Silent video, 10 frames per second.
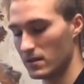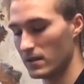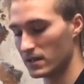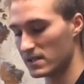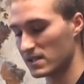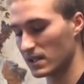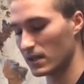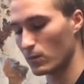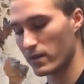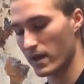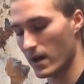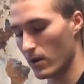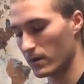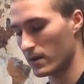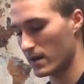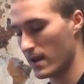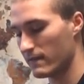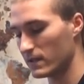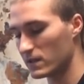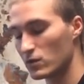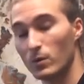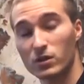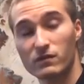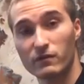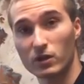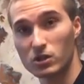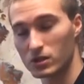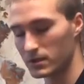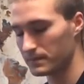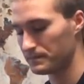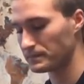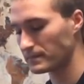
the skin without having too much friction.